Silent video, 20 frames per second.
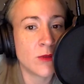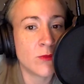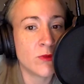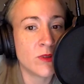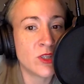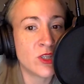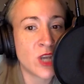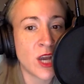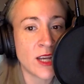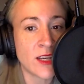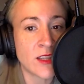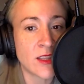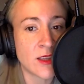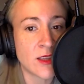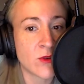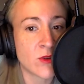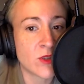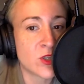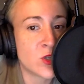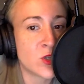reject the
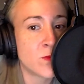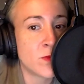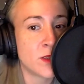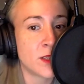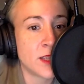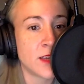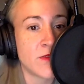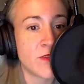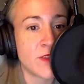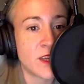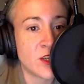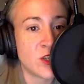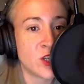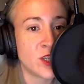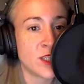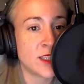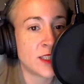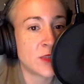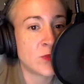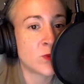Christian belief that
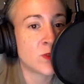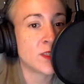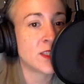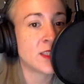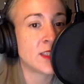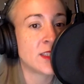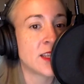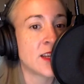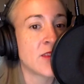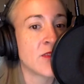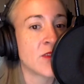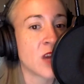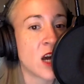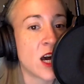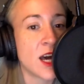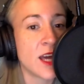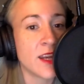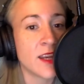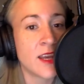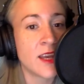Jesus was the Son of
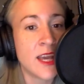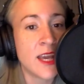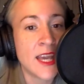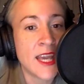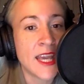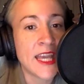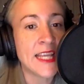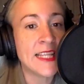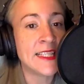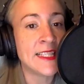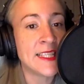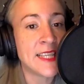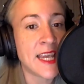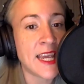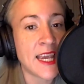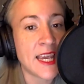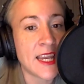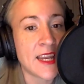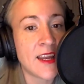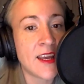God.
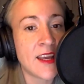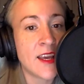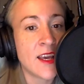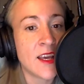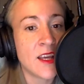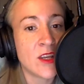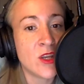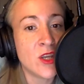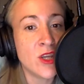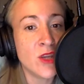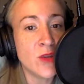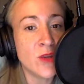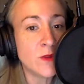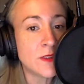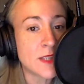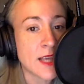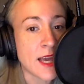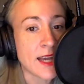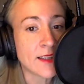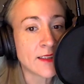Indeed, new
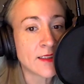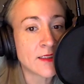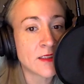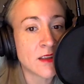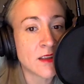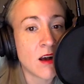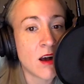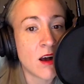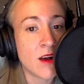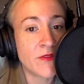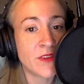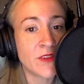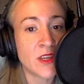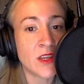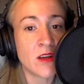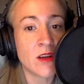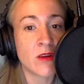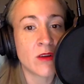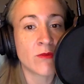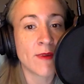sects
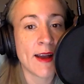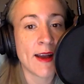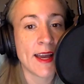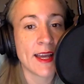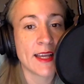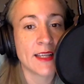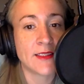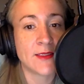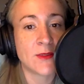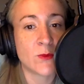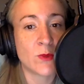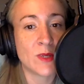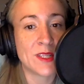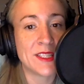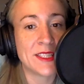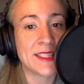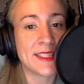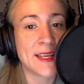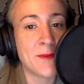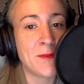often arise when
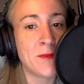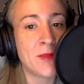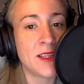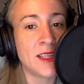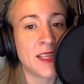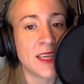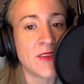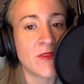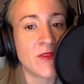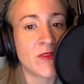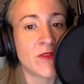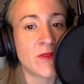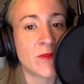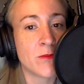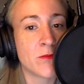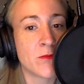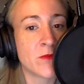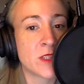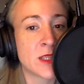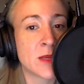some
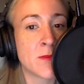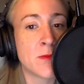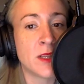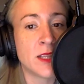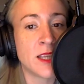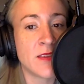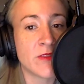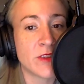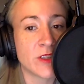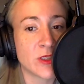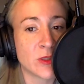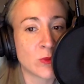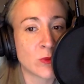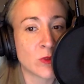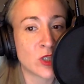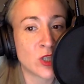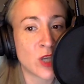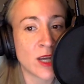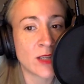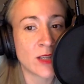believers
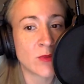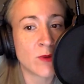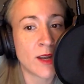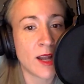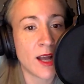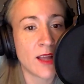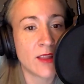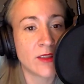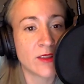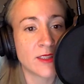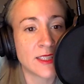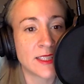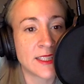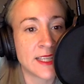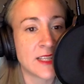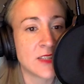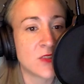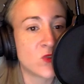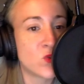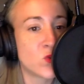reject what others
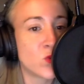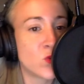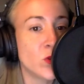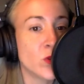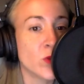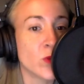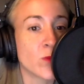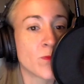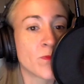see as true.